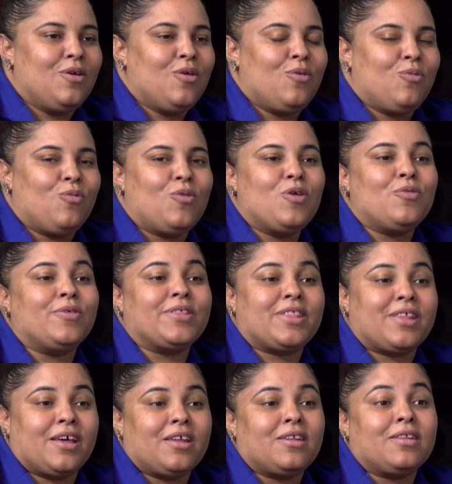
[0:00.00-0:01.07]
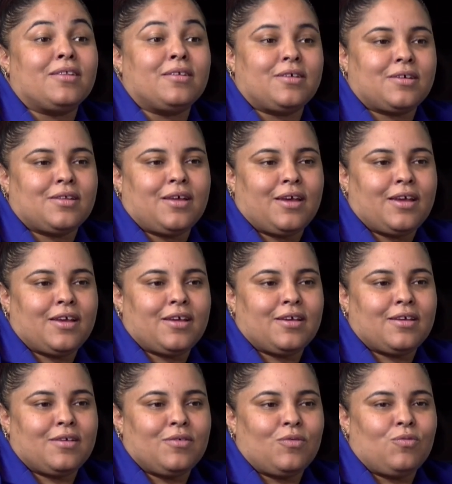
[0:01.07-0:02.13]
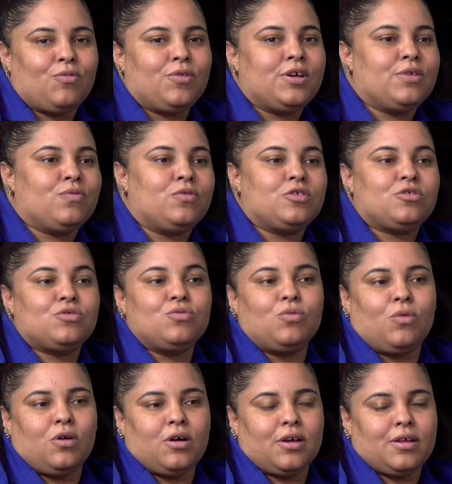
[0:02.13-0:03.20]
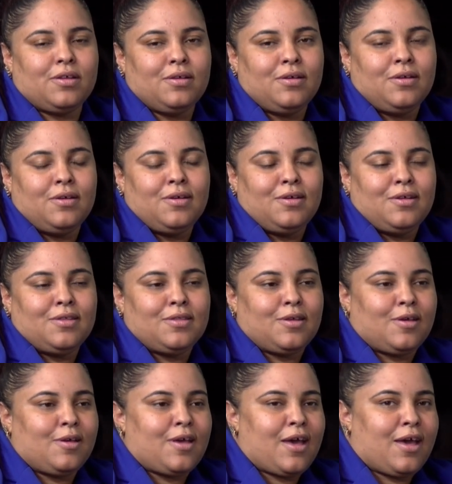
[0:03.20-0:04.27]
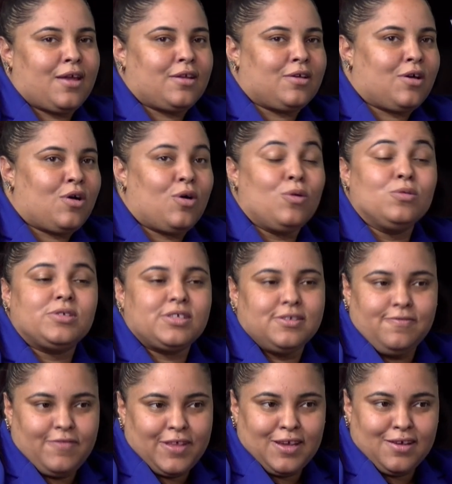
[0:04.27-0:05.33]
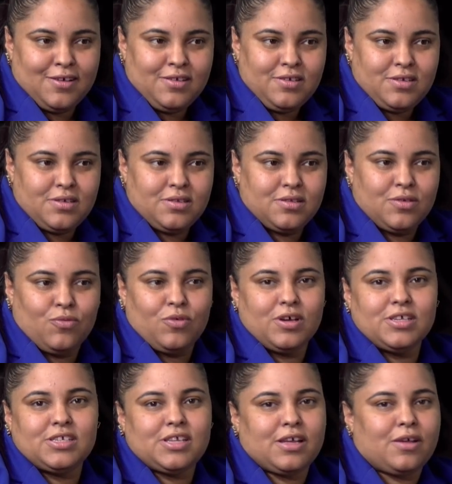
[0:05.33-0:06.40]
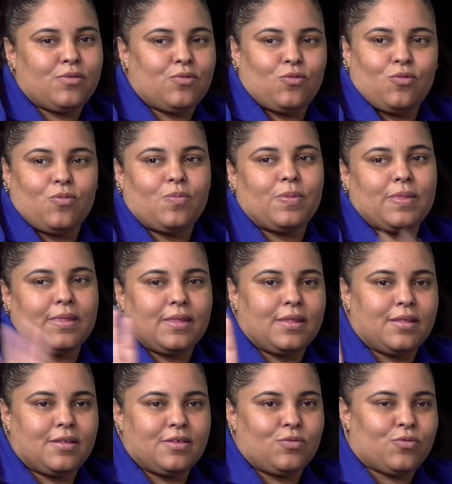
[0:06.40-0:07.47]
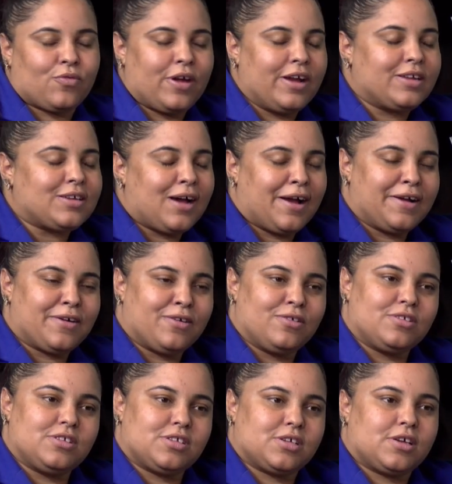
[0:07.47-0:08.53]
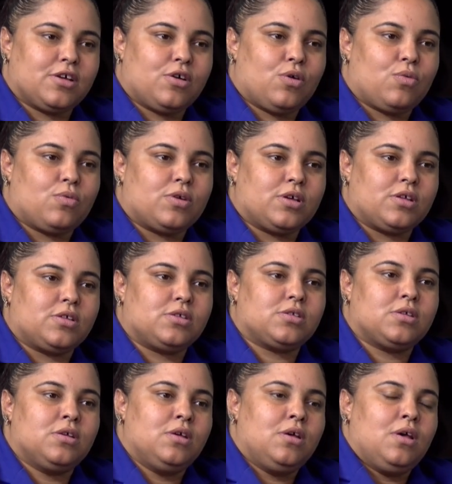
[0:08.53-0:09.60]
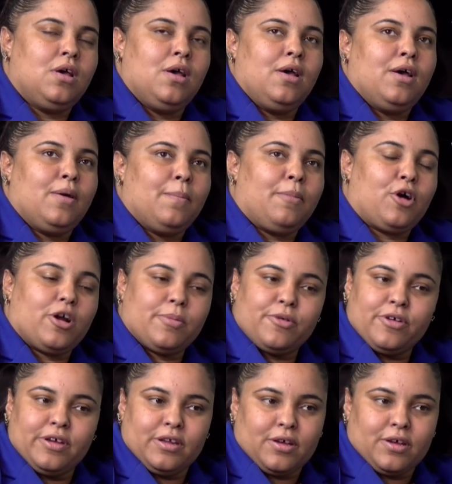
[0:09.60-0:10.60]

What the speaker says: what would that look like? What would you want? They had a host of things. The ones that ranked higher on the scale was barbering and